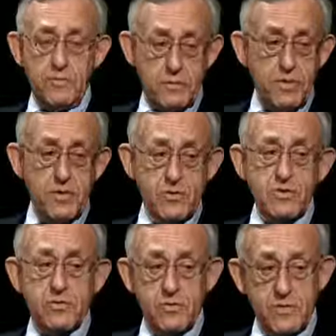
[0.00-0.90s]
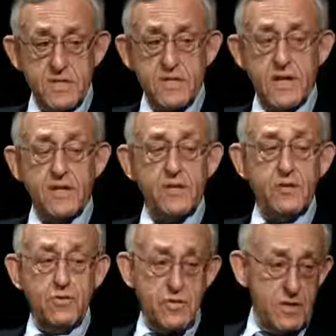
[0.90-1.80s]
a proposal to do a study
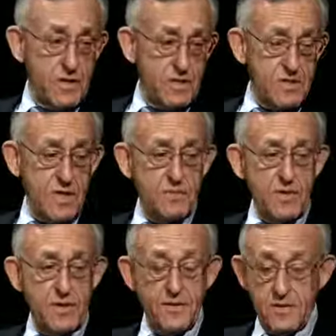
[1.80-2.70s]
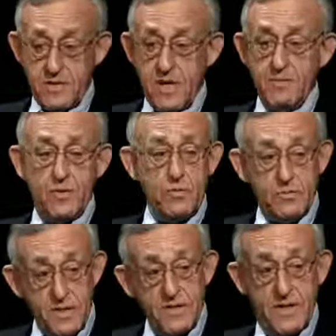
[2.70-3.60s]
using that sample, and the sample
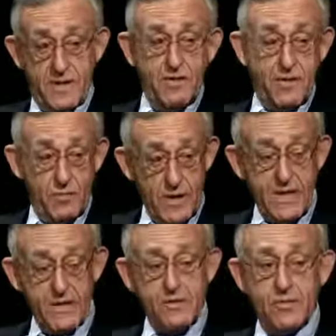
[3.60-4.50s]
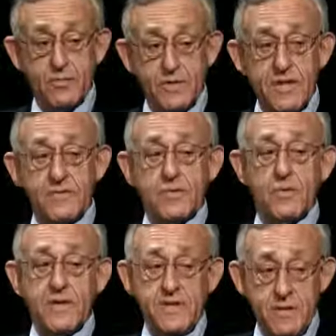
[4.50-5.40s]
would be there and waiting, so you wouldn't have to
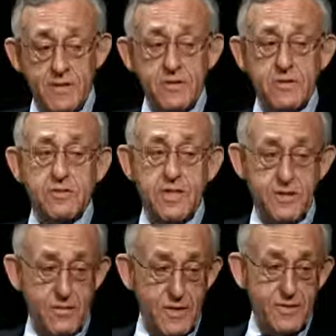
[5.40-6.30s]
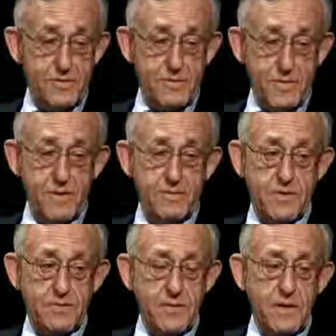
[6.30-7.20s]
wait years to generate your
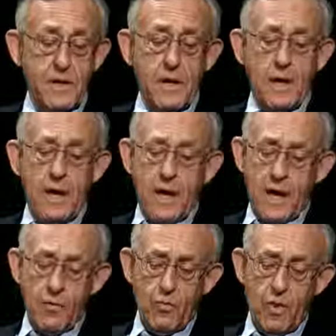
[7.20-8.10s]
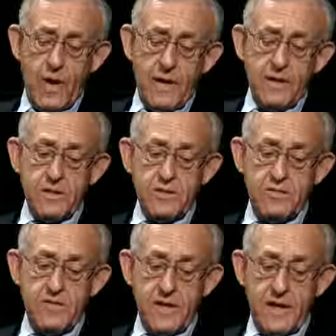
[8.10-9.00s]
sample. And why the
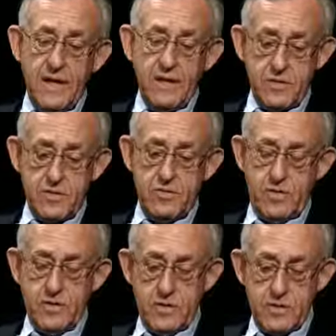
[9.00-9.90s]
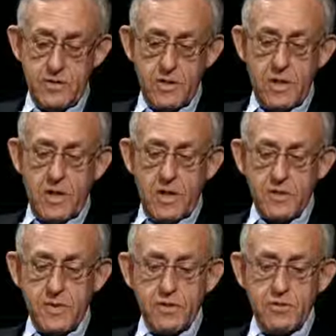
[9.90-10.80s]
VA is doing this
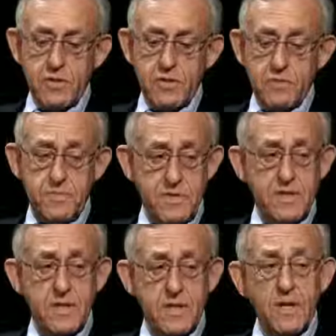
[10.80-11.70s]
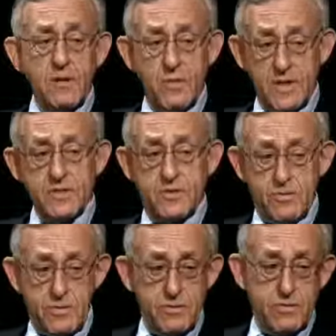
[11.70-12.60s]
is because it is particularly well
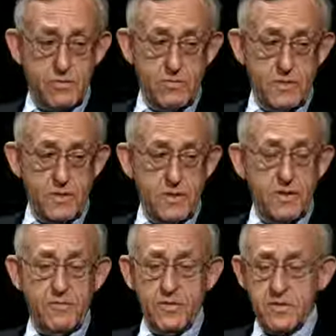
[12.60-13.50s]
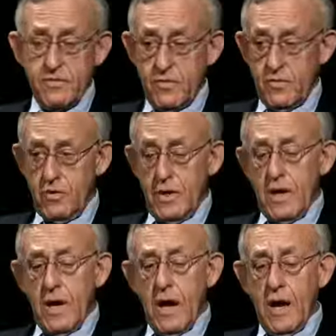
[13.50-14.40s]
suited to do it. First of all,
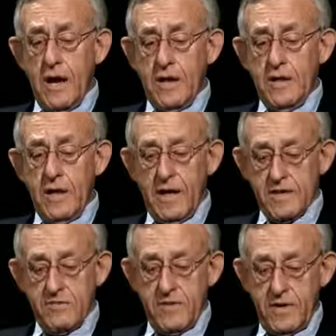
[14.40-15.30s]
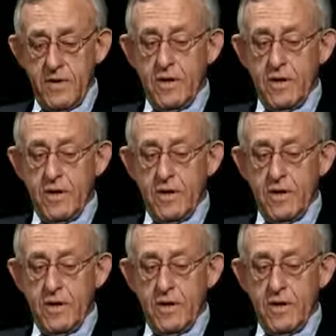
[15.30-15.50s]
it has a very